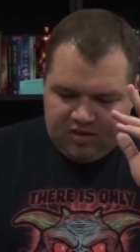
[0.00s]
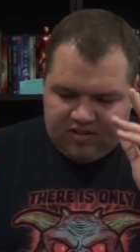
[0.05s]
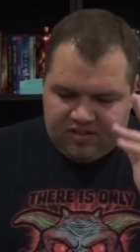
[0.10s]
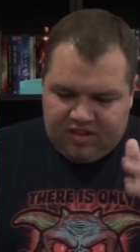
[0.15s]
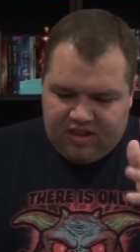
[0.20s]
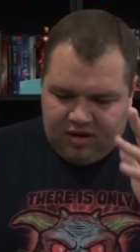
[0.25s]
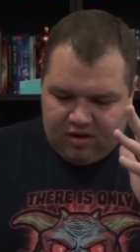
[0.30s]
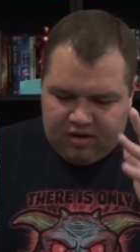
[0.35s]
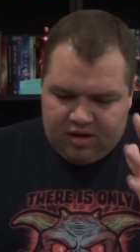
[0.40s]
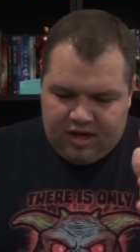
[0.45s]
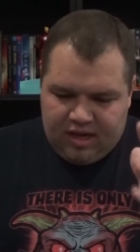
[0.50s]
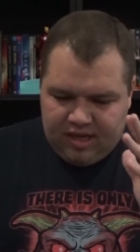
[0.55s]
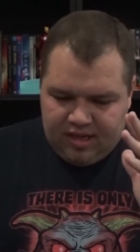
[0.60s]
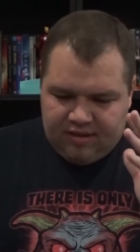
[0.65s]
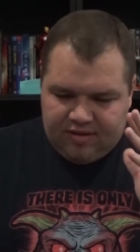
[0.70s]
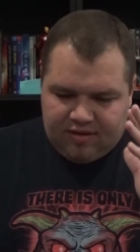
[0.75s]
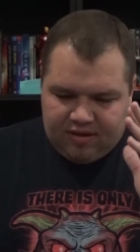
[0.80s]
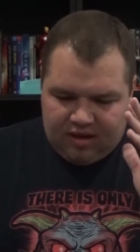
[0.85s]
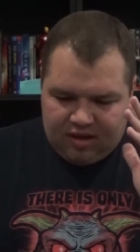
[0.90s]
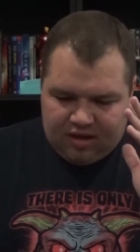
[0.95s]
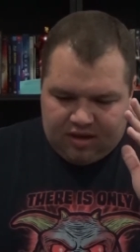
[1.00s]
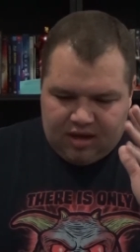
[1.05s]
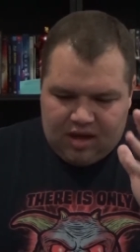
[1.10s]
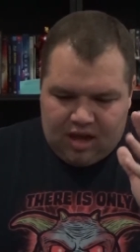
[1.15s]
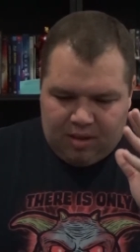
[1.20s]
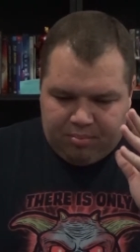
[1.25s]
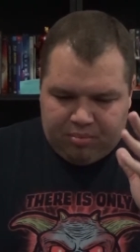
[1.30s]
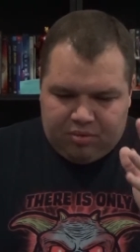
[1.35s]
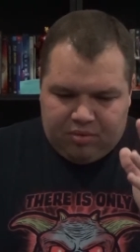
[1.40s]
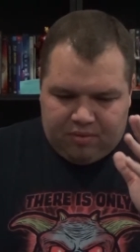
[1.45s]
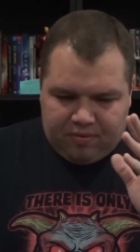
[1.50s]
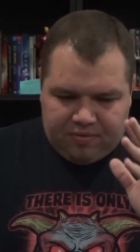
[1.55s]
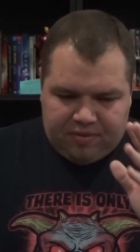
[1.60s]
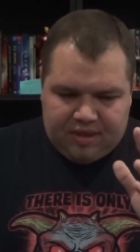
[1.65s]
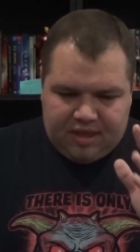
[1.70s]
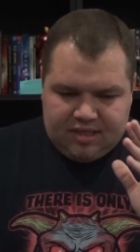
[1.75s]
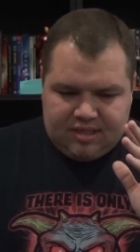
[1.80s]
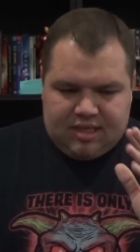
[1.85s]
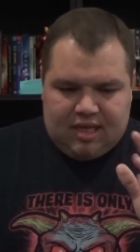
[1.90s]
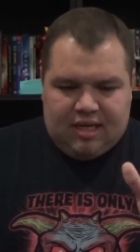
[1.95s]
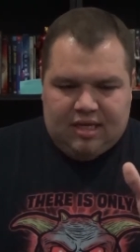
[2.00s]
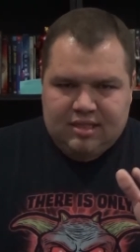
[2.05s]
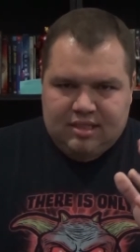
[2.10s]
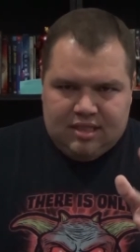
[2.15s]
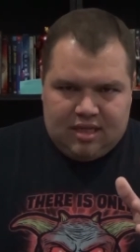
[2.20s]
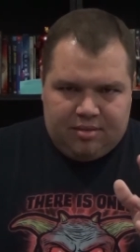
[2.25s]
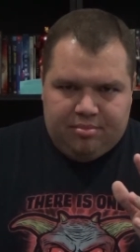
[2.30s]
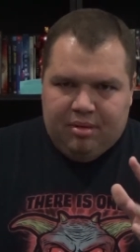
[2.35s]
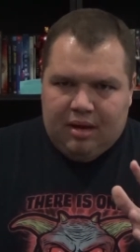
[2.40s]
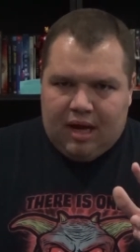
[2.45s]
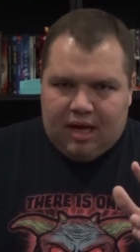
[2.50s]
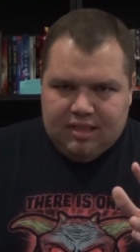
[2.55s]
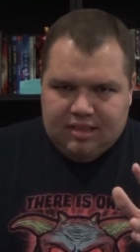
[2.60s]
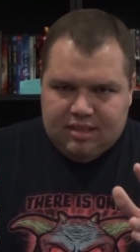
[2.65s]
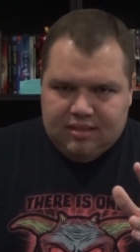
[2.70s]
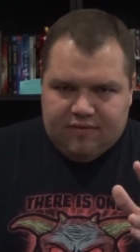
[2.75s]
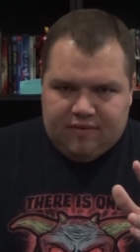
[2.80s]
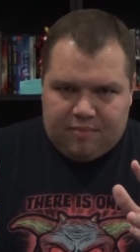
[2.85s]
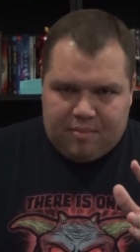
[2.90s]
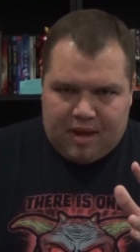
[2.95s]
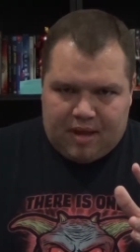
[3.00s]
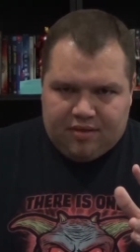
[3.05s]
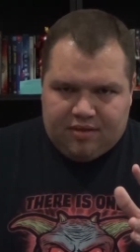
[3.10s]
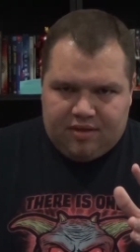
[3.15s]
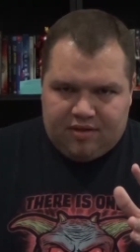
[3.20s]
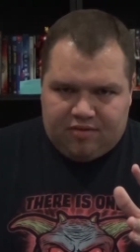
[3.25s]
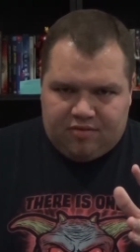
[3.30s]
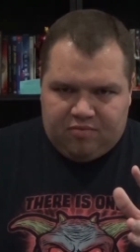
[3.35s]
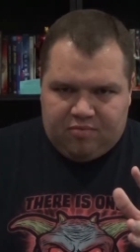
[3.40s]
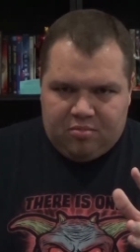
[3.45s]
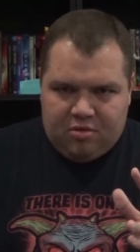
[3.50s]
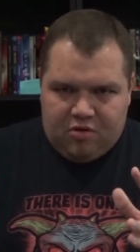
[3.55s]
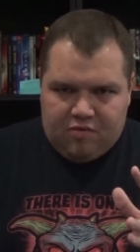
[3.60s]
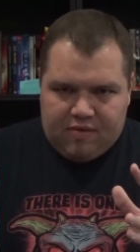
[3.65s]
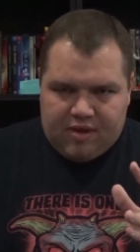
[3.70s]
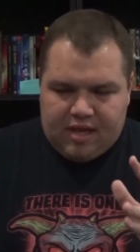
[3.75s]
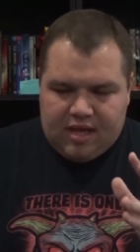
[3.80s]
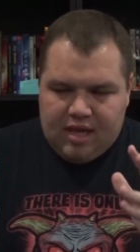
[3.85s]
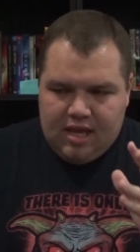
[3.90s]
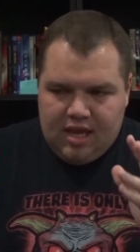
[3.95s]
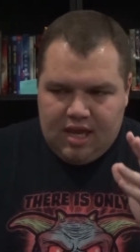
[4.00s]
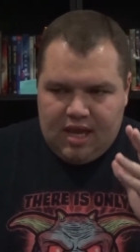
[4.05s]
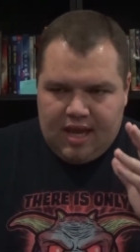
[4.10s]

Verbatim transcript: There is a couple of things I can say positive about this movie,